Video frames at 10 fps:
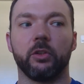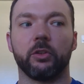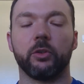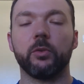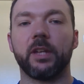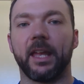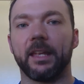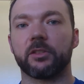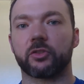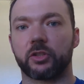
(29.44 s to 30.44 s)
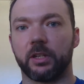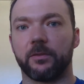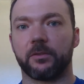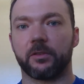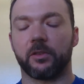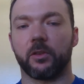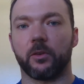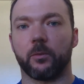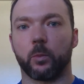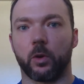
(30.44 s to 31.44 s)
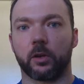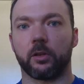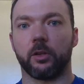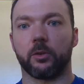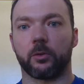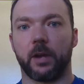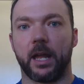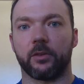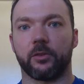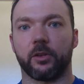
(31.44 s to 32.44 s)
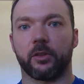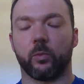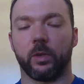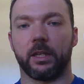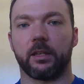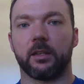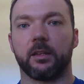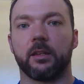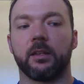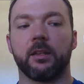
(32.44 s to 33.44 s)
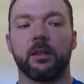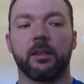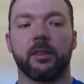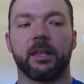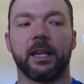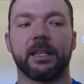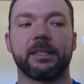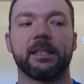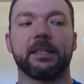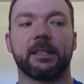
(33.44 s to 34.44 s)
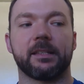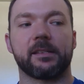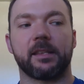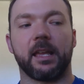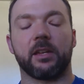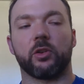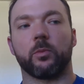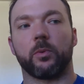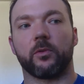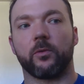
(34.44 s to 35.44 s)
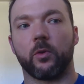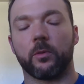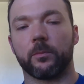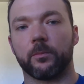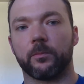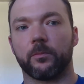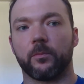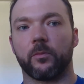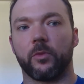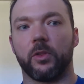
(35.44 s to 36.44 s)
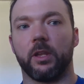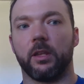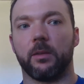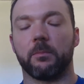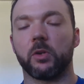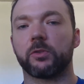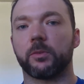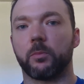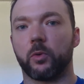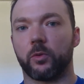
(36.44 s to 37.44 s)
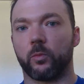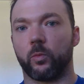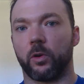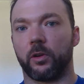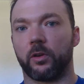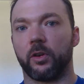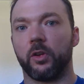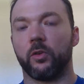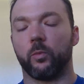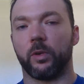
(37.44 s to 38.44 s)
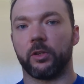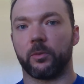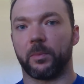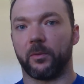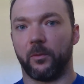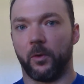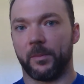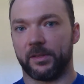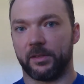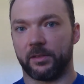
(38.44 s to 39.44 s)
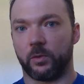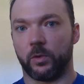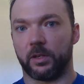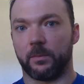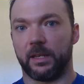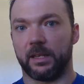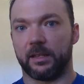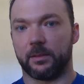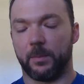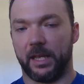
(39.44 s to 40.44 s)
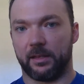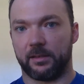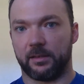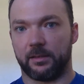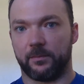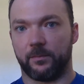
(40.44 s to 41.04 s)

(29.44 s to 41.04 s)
You can shift the workload around during the week. The idea is that you perform the most important work when your performance is going to be at its best.